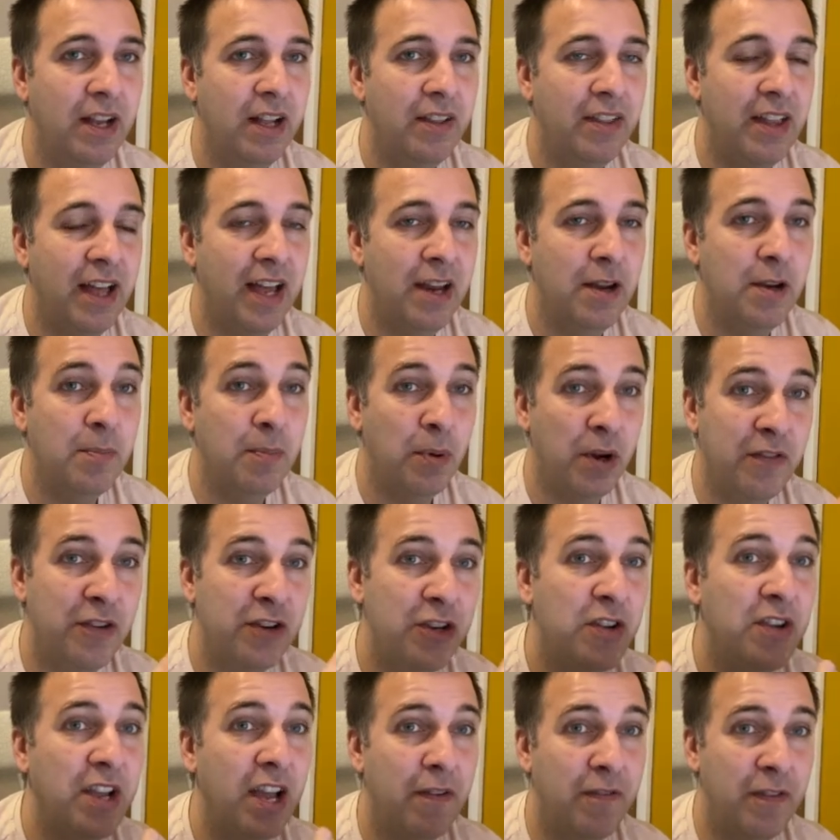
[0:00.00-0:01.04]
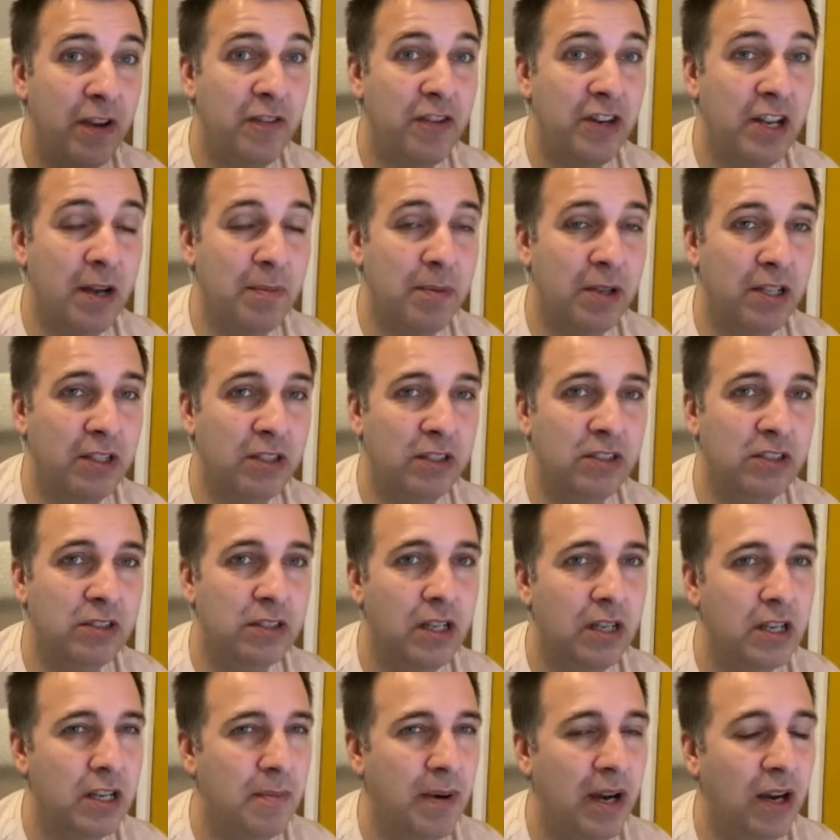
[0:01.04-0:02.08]
But if you do get 50 applicants,
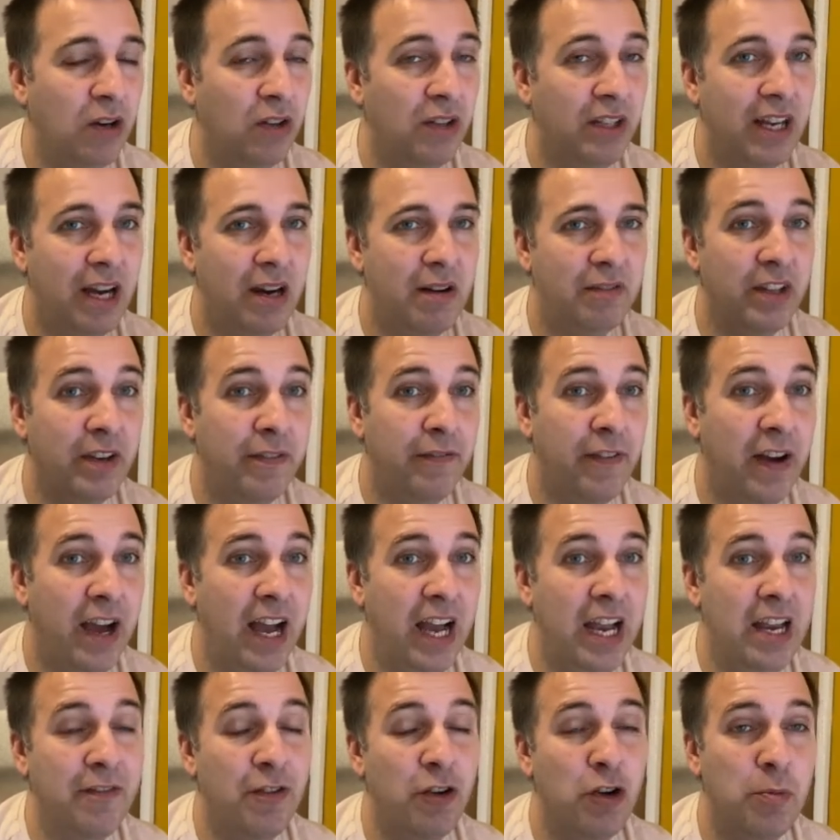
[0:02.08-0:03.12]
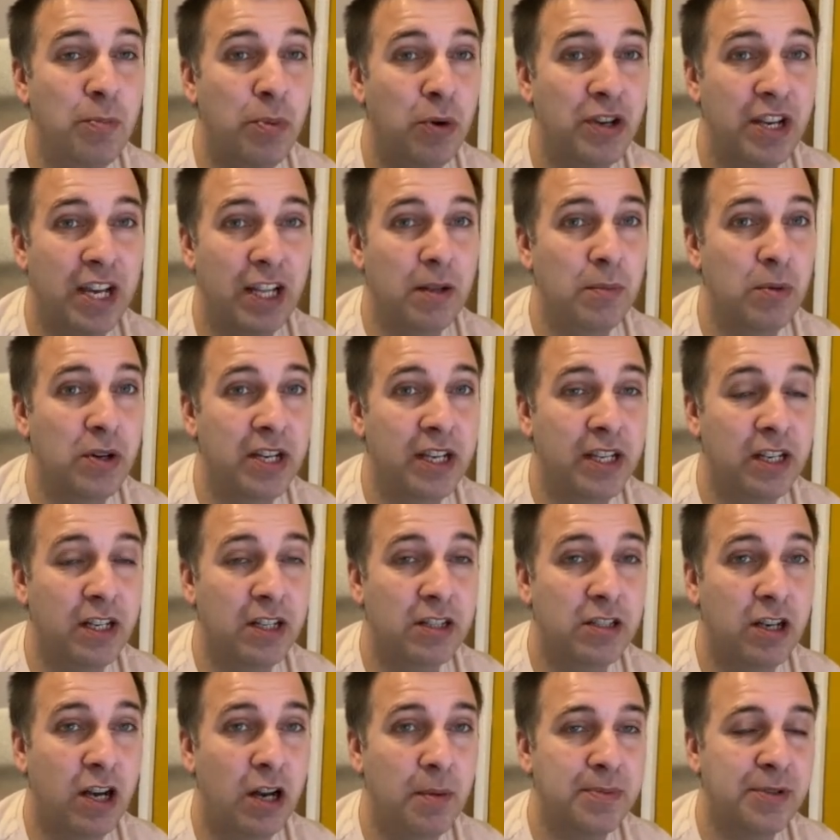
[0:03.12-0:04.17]
you might only have 5 who put yellow monkey at the
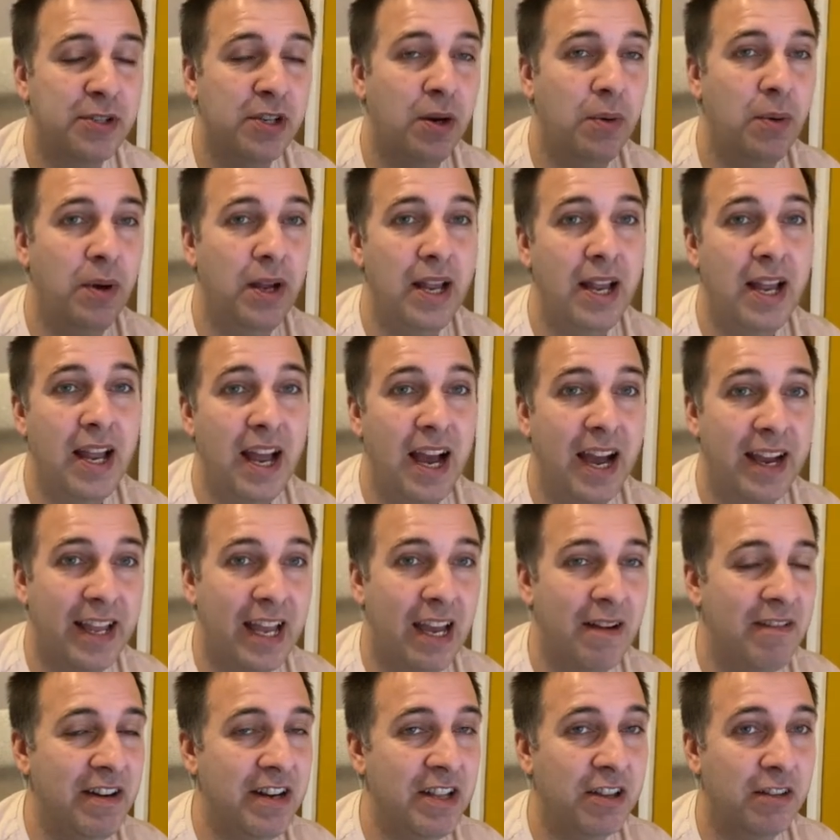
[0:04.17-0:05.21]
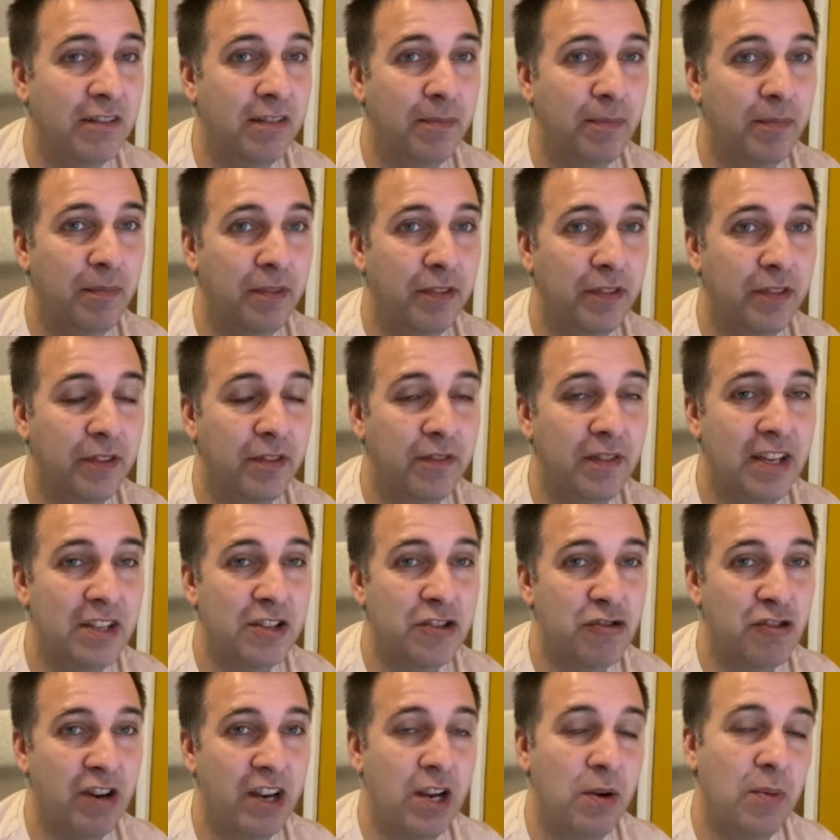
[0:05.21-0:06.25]
top, so I get rid of the rest
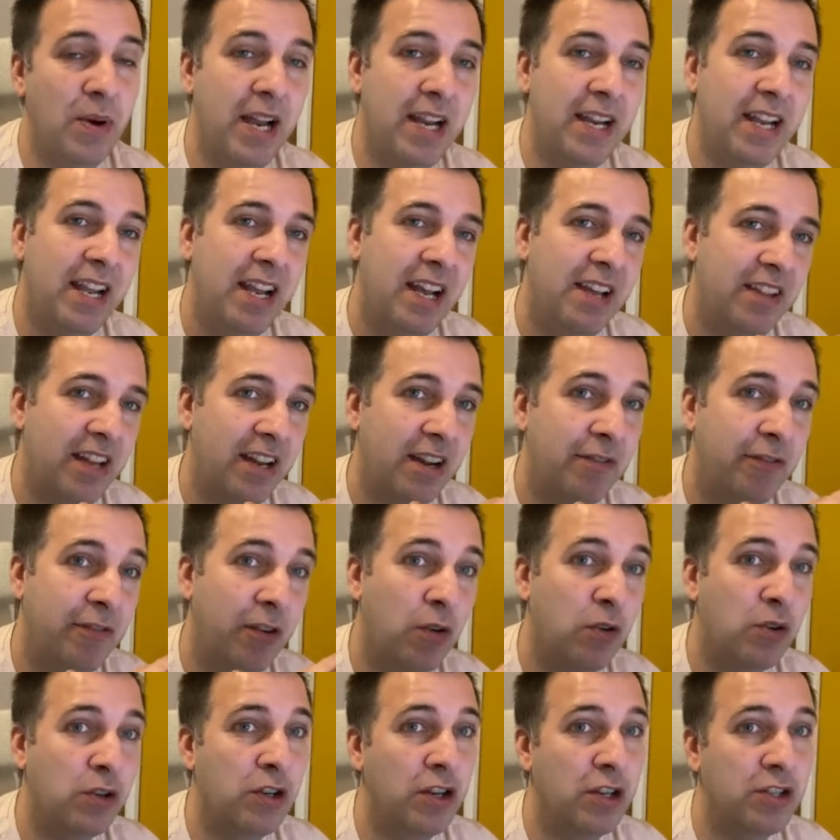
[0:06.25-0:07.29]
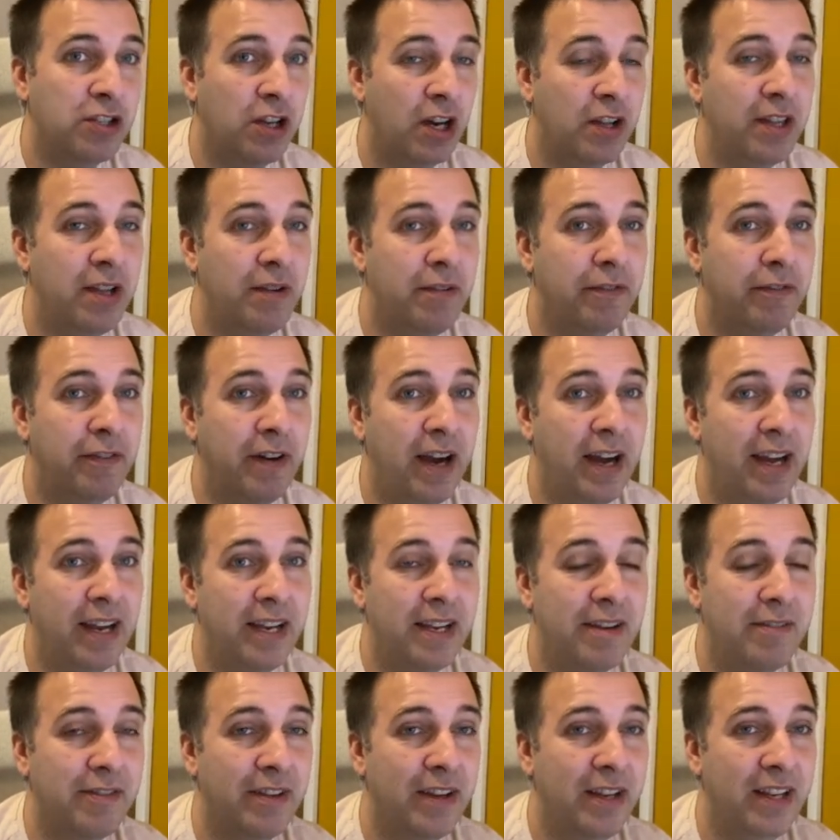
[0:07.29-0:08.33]
straight away. Then I focus on them
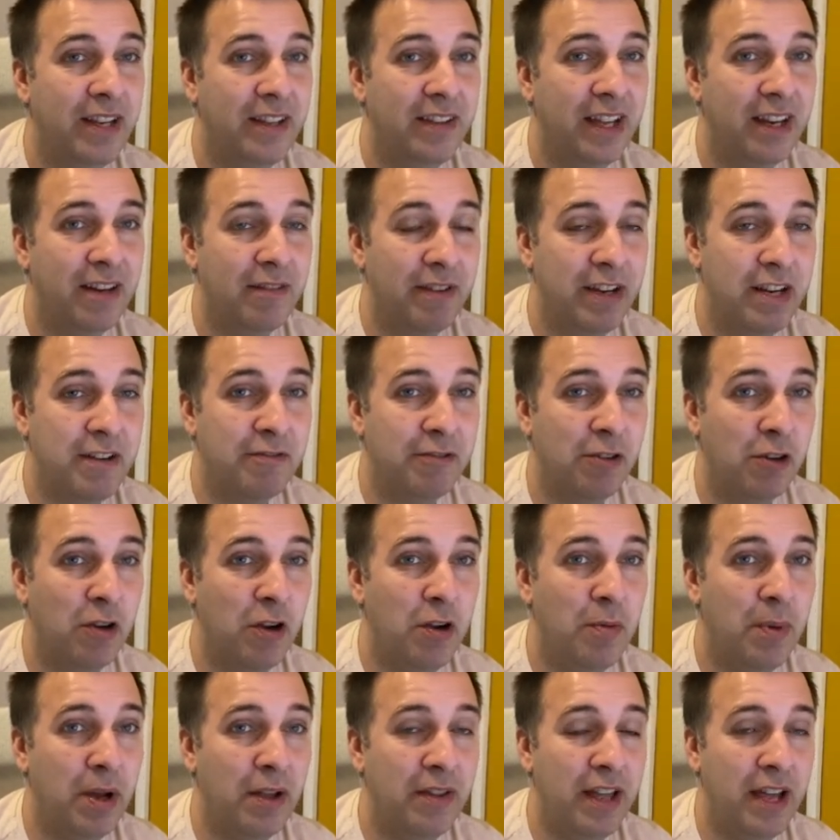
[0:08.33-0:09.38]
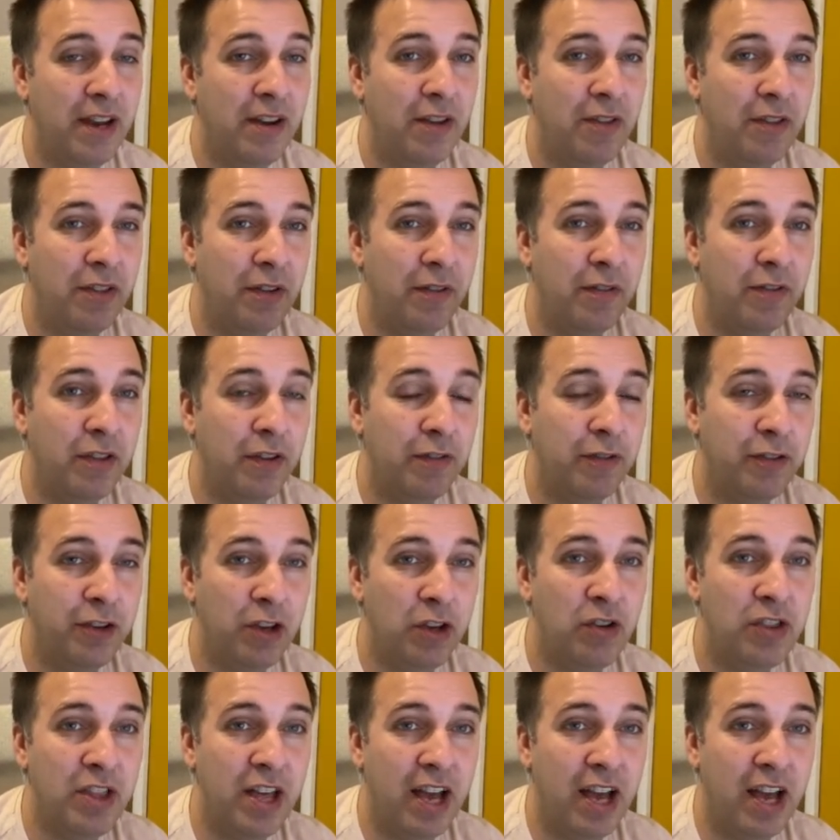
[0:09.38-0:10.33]
5, then I read through them, and then the few that I